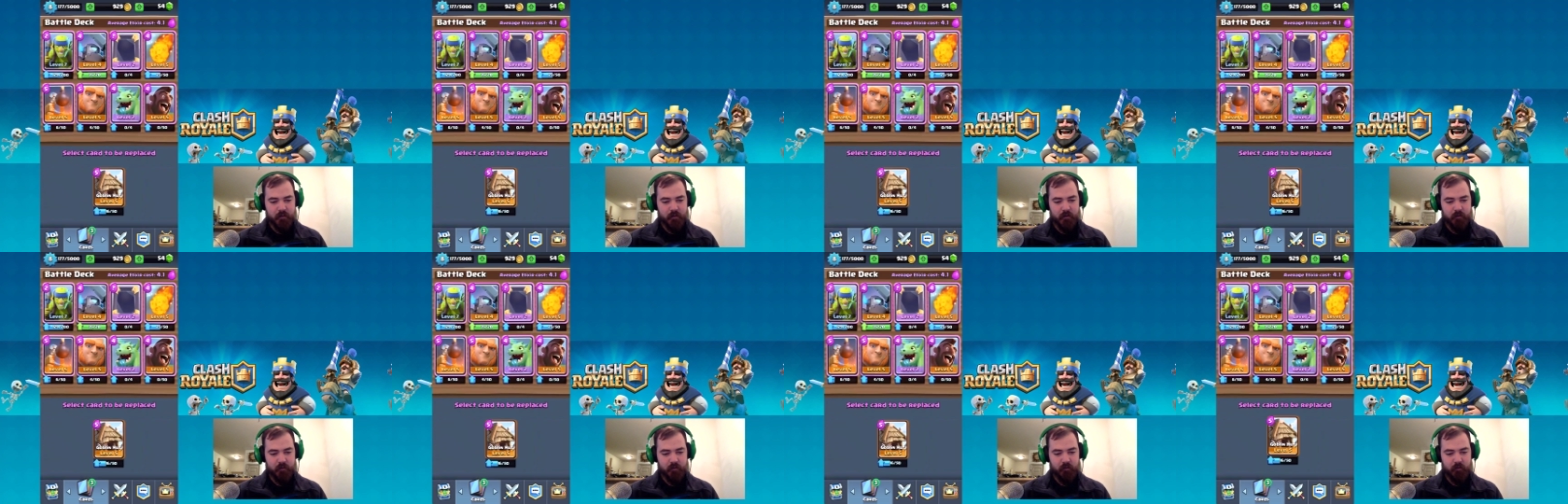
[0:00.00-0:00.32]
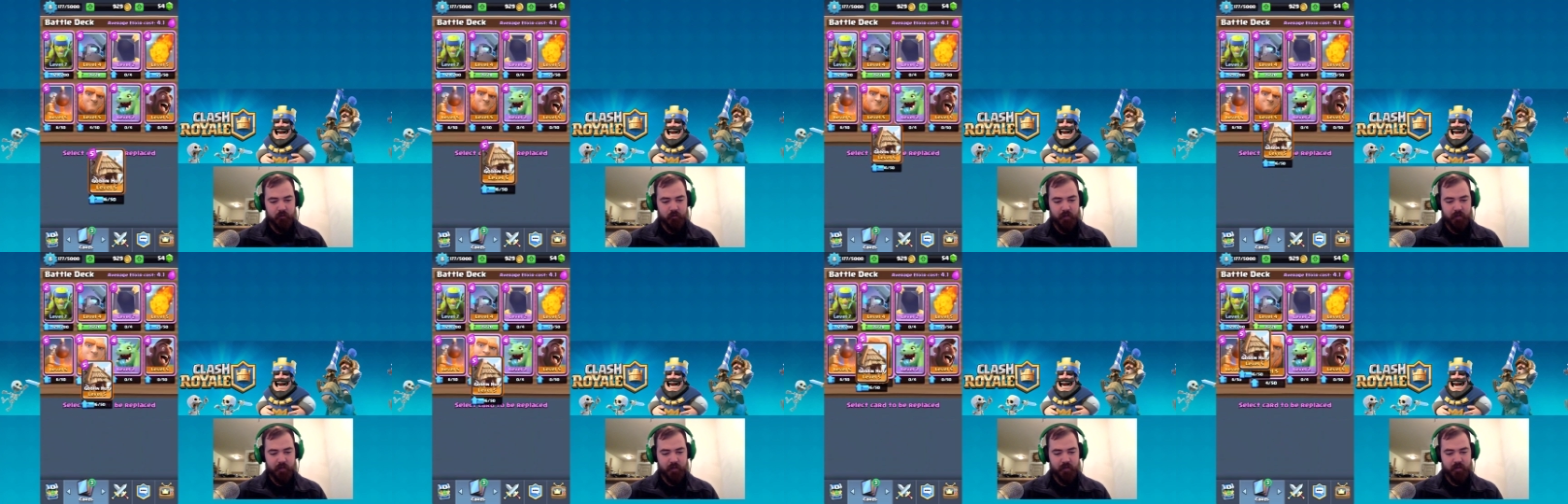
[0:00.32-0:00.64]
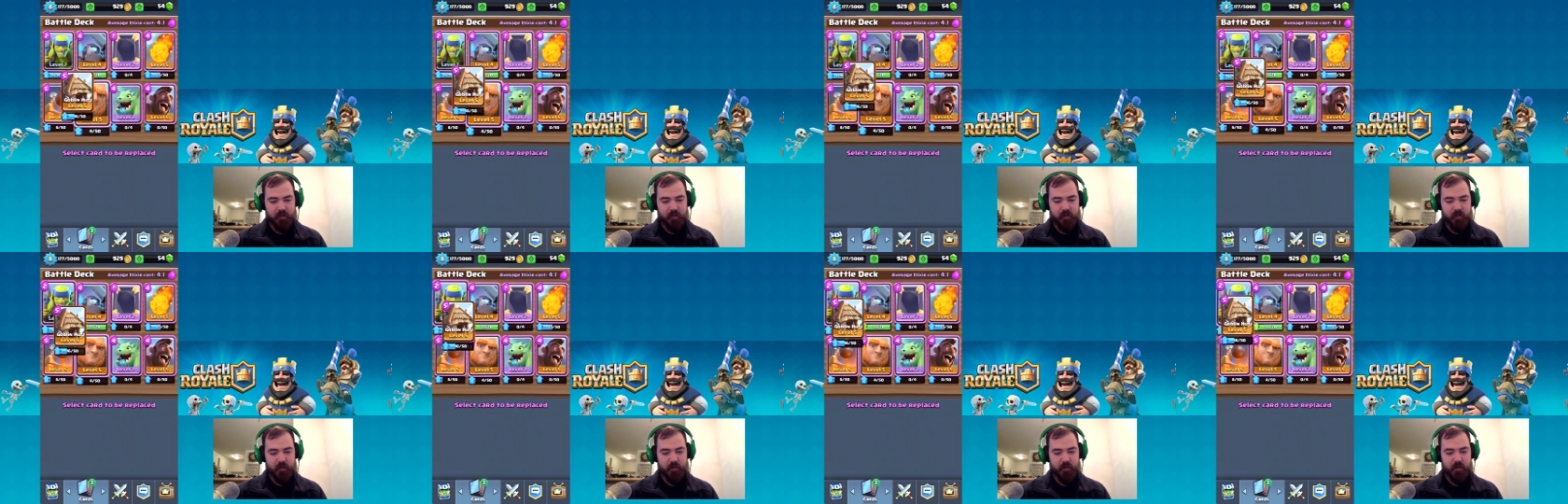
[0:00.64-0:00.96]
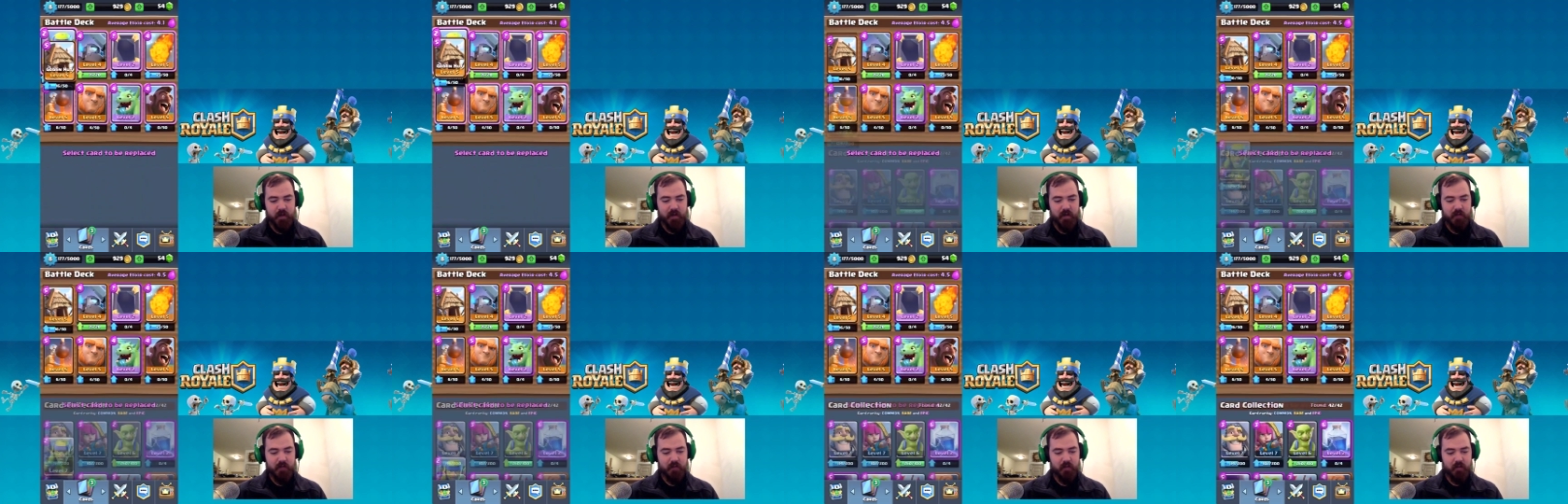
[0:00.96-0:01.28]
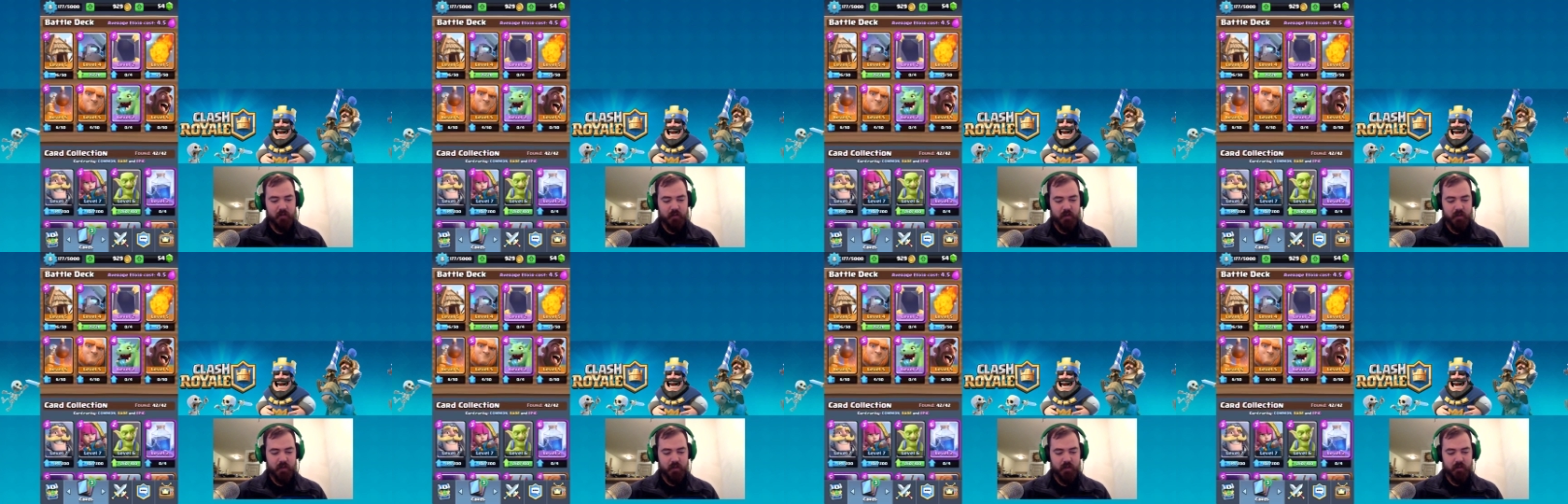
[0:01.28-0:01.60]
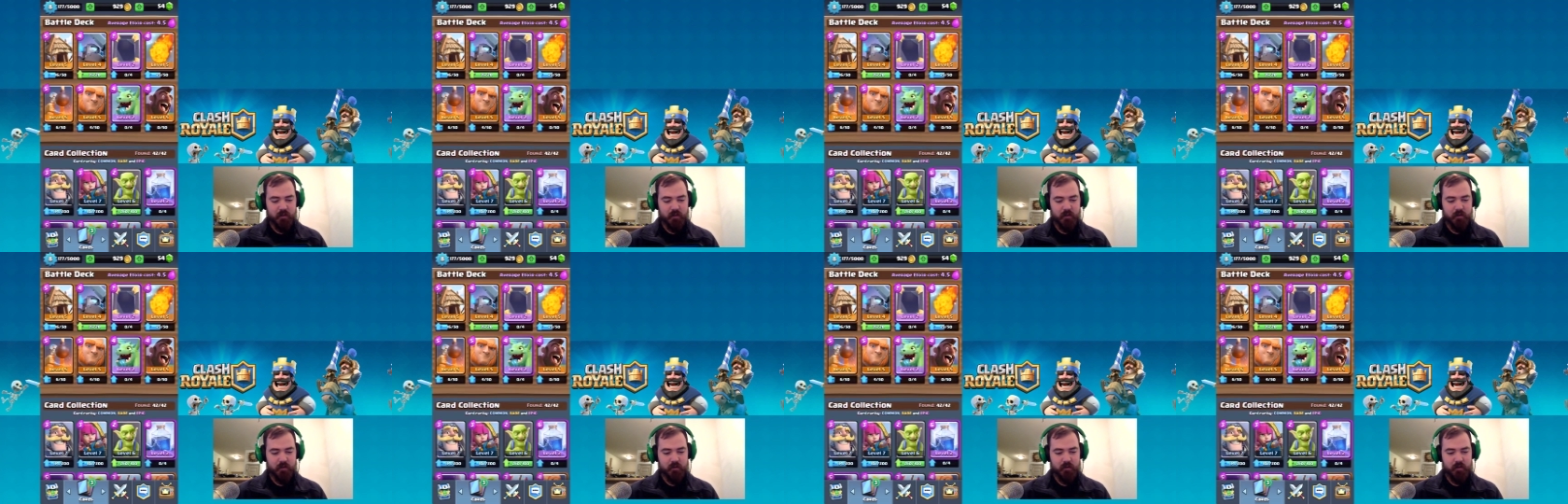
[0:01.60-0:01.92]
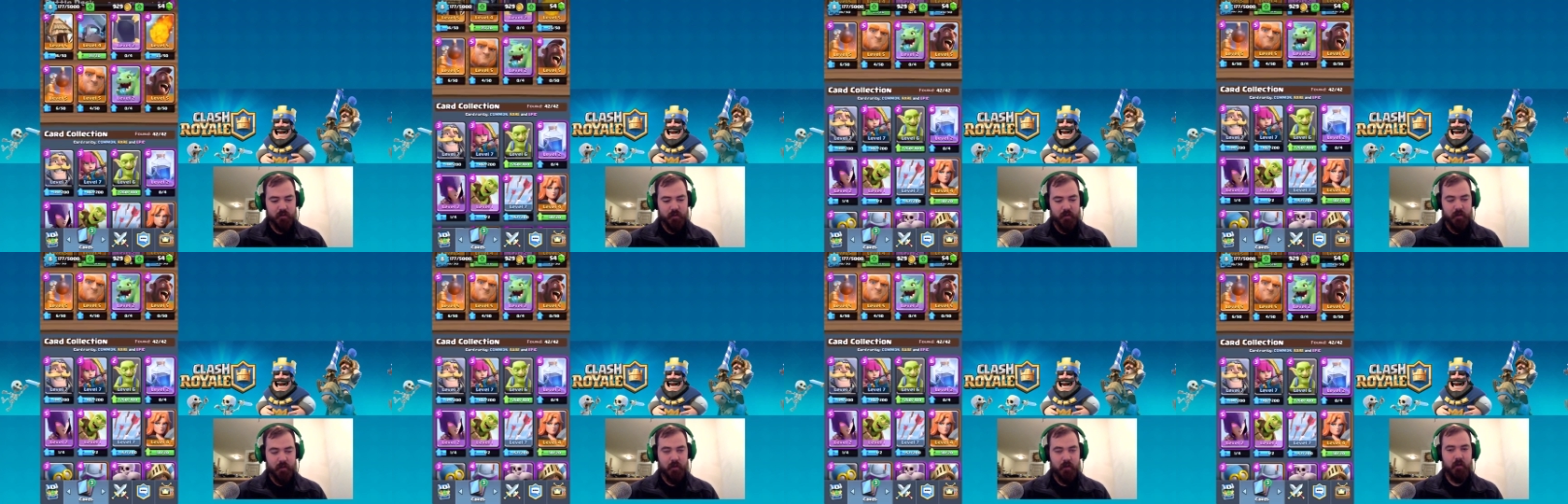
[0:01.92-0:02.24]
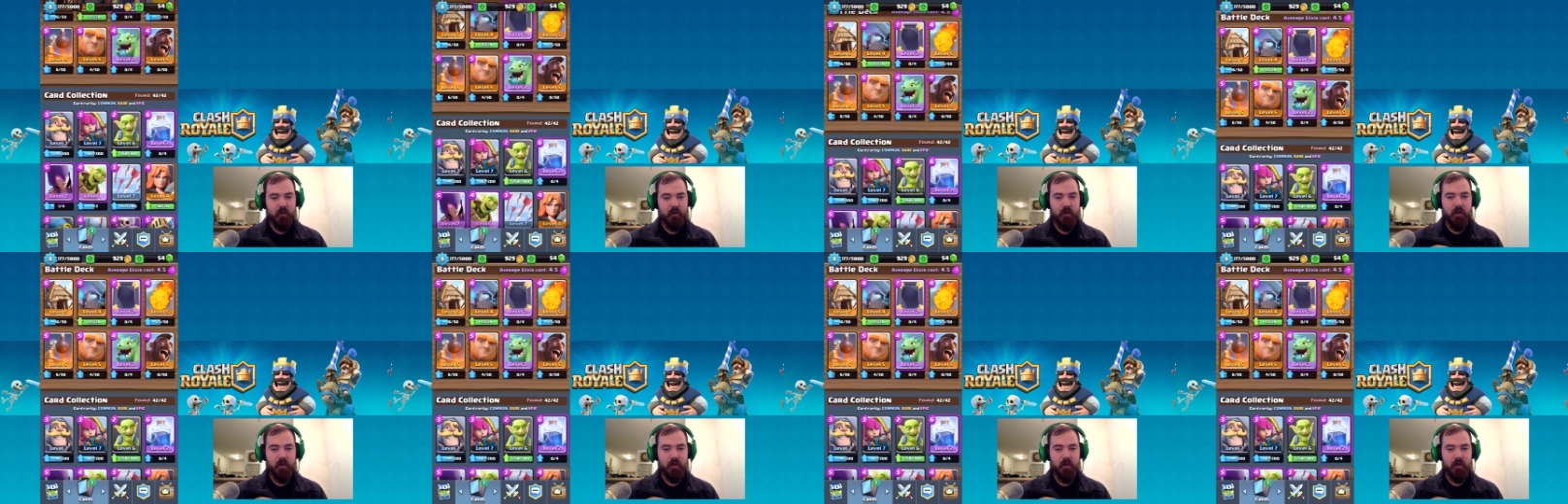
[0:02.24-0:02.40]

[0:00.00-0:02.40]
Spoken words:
to replace the Spear Goblins, because I mean,